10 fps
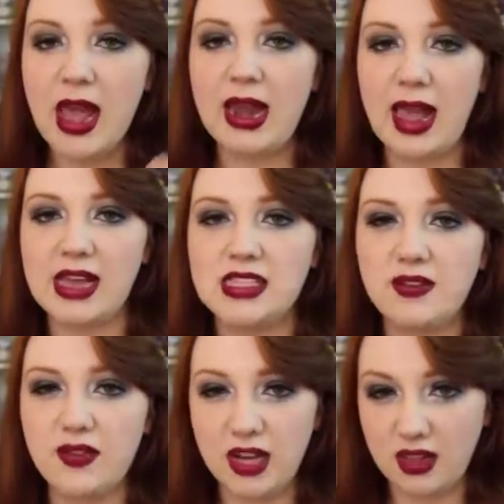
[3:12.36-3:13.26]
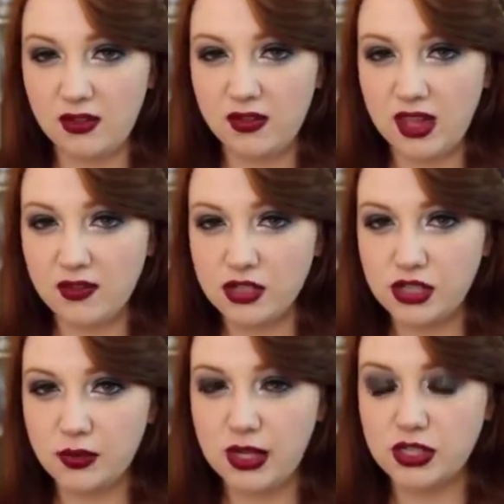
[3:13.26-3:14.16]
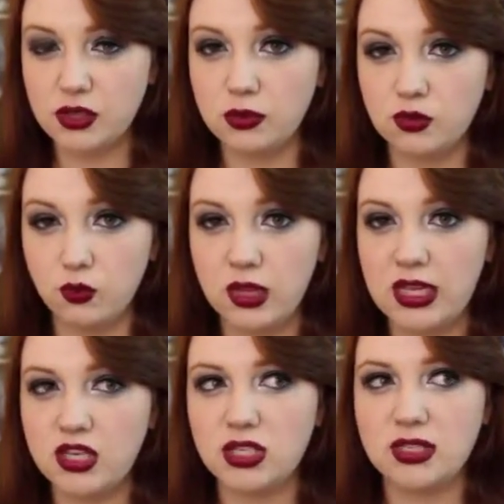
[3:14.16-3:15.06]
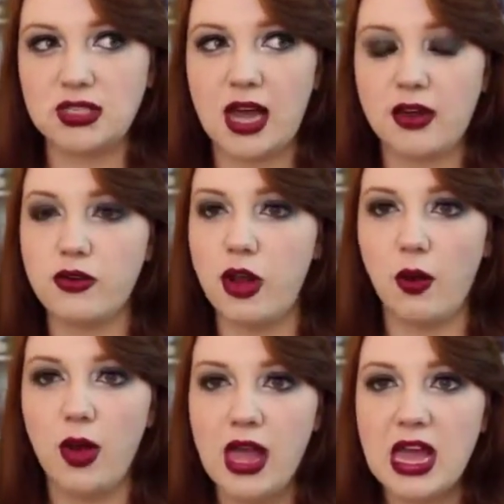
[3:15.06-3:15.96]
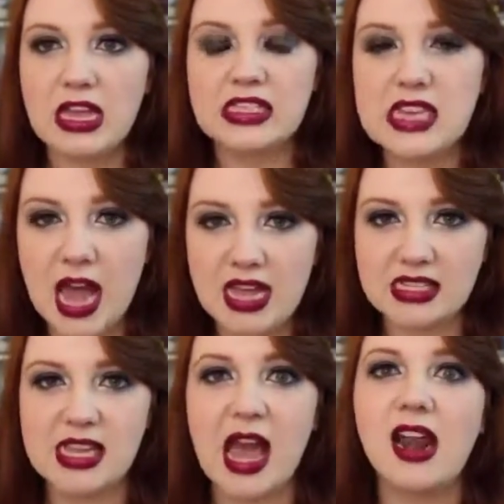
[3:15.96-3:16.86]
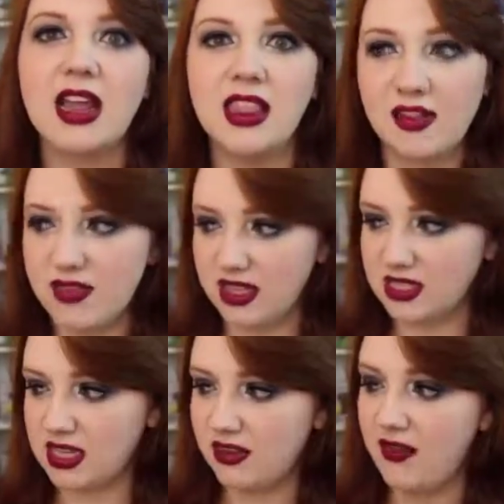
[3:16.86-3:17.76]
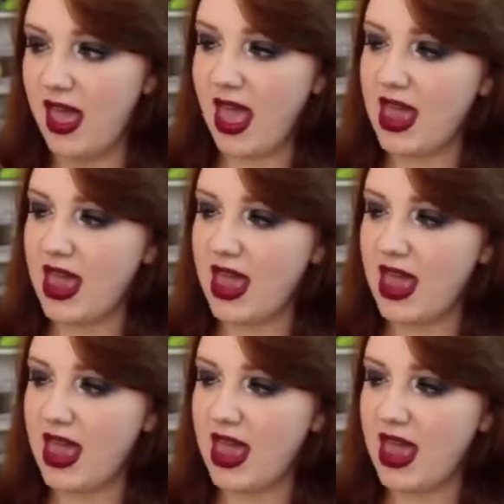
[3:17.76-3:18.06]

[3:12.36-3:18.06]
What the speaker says: and it has that vanilla flavor to it, so it's really just, I don't know, it's nice, and I love this stuff.